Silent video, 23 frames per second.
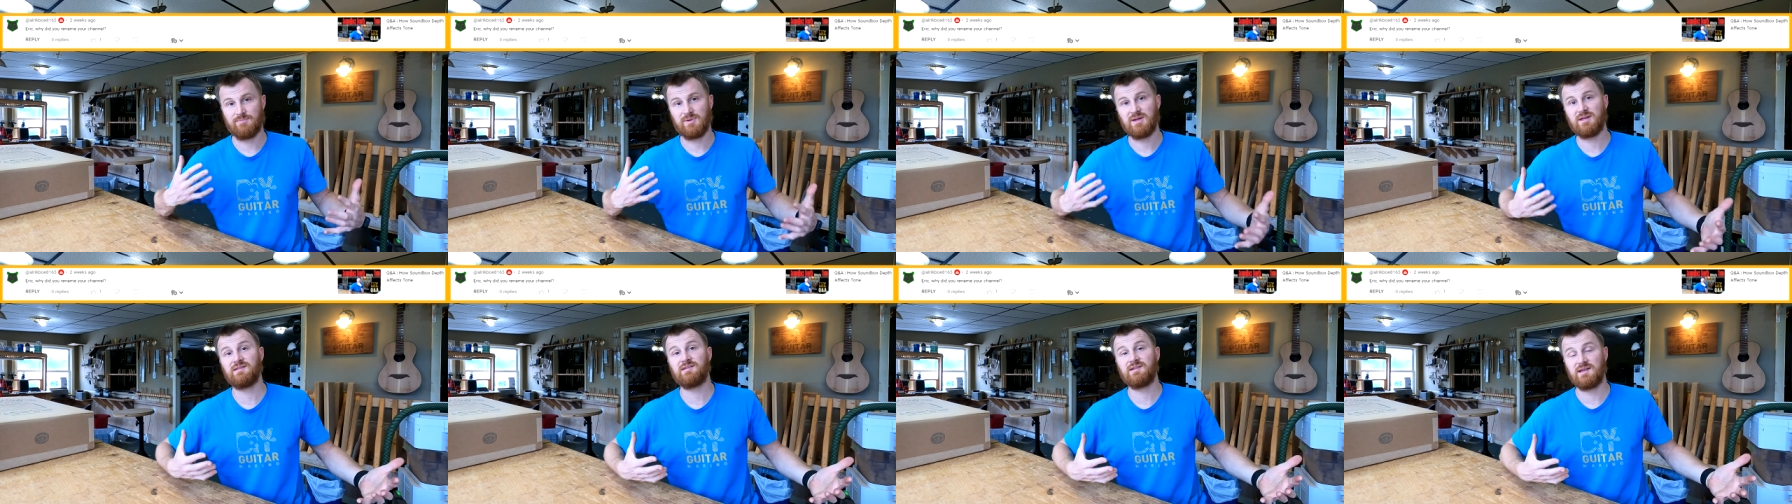
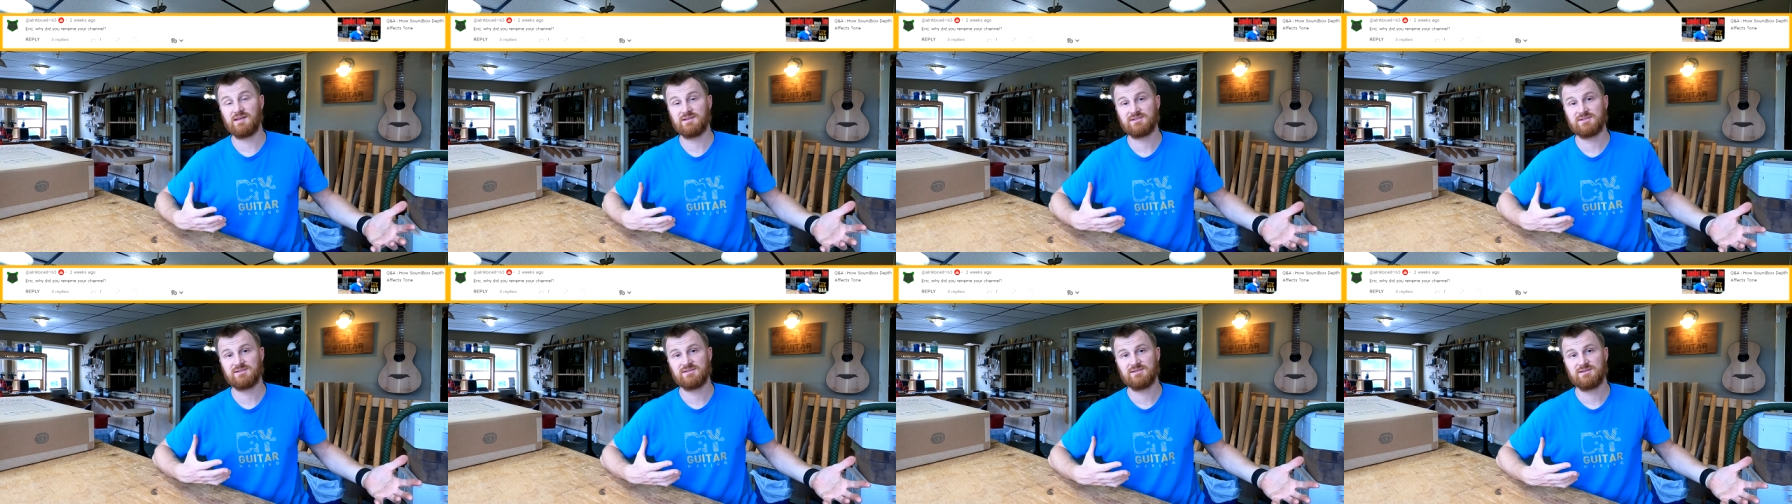
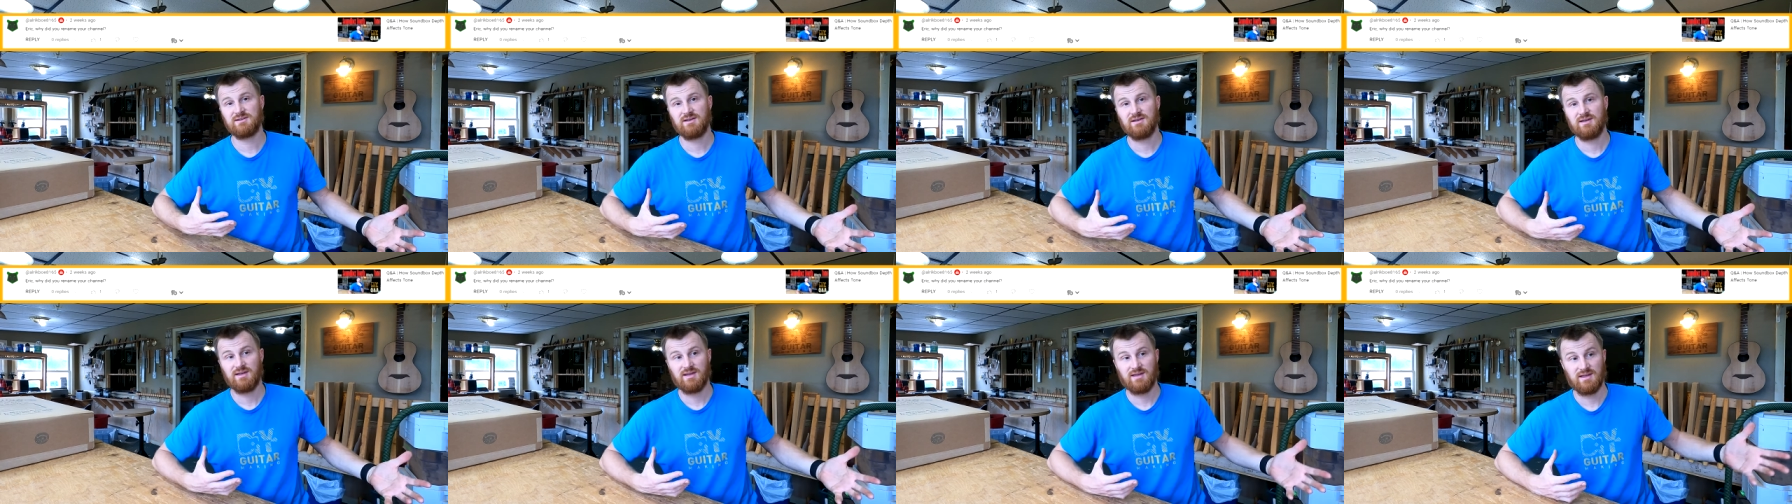business
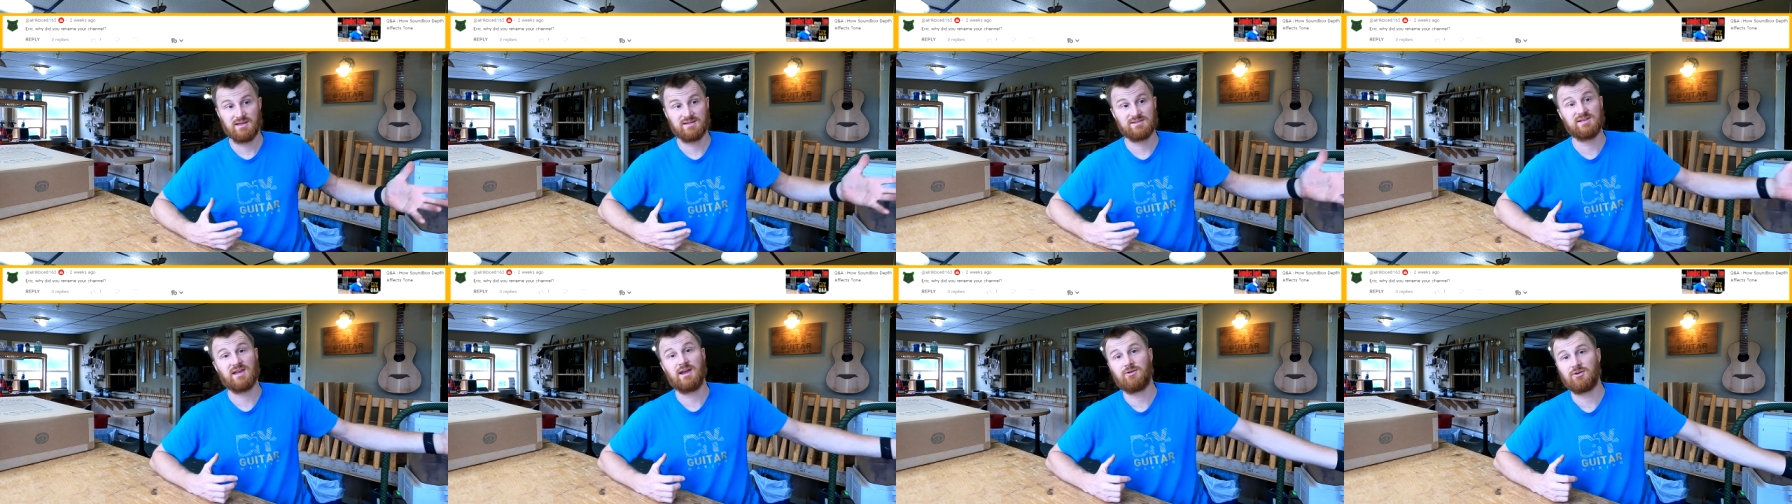
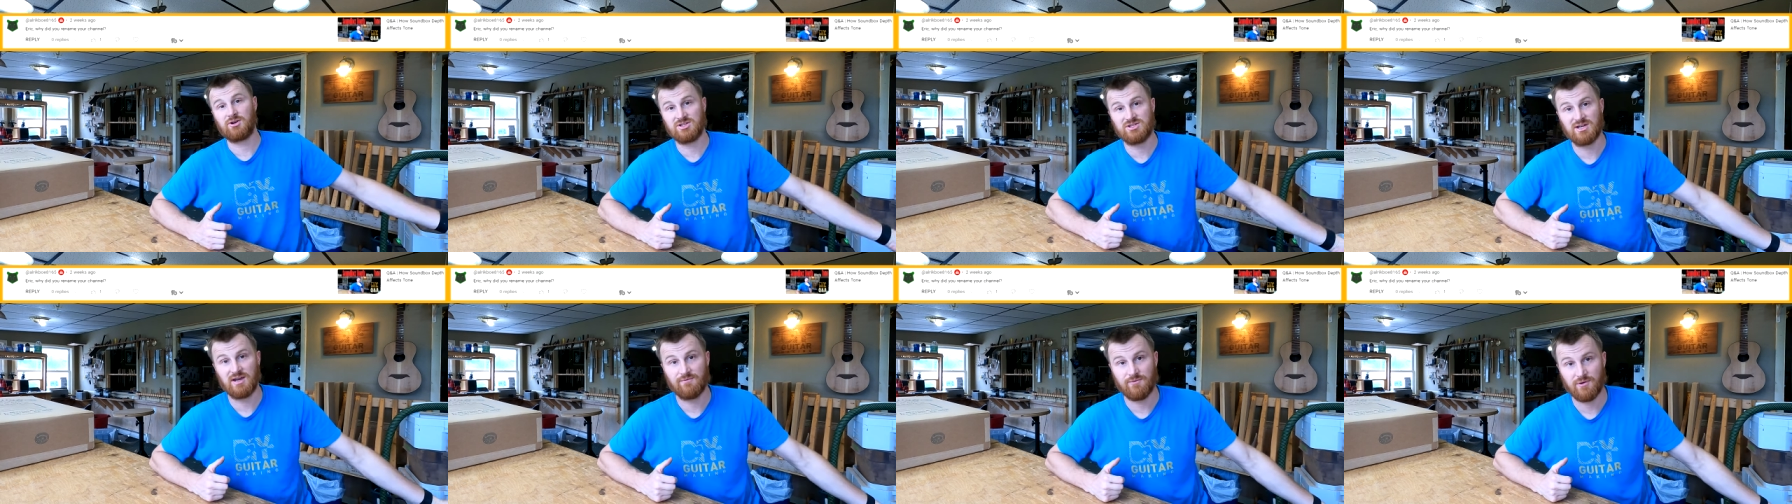is
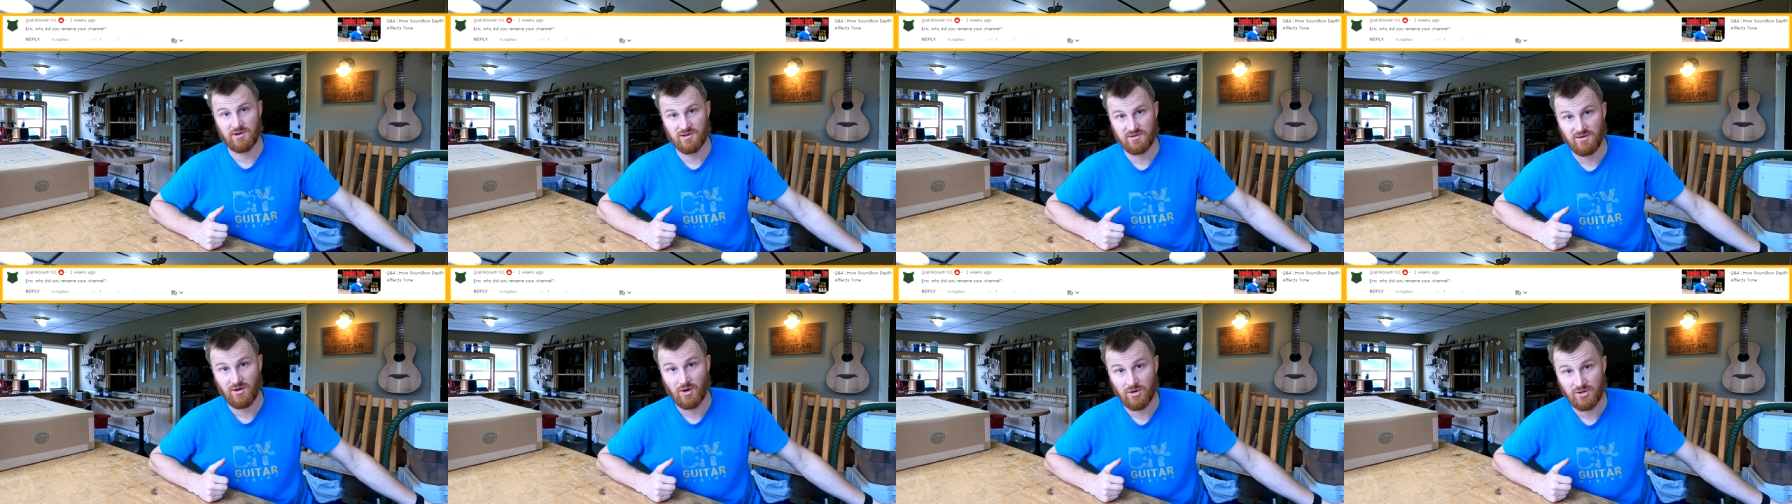Eric Schaefer
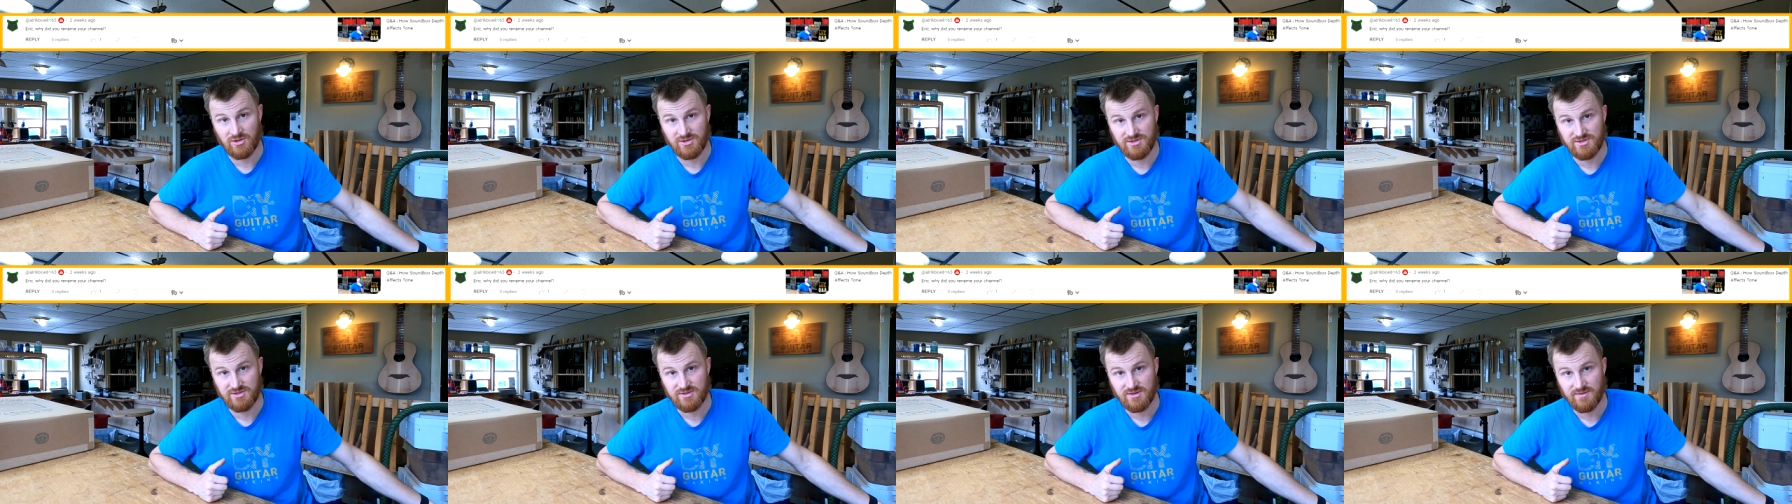
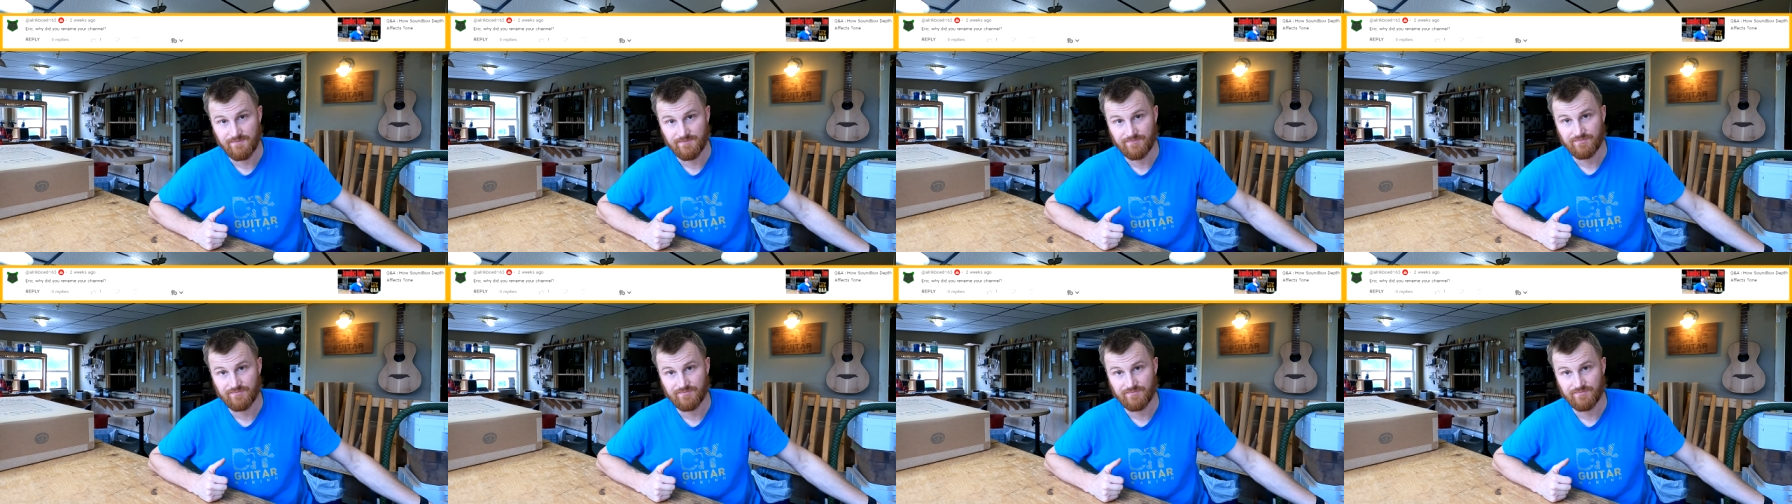Guitars.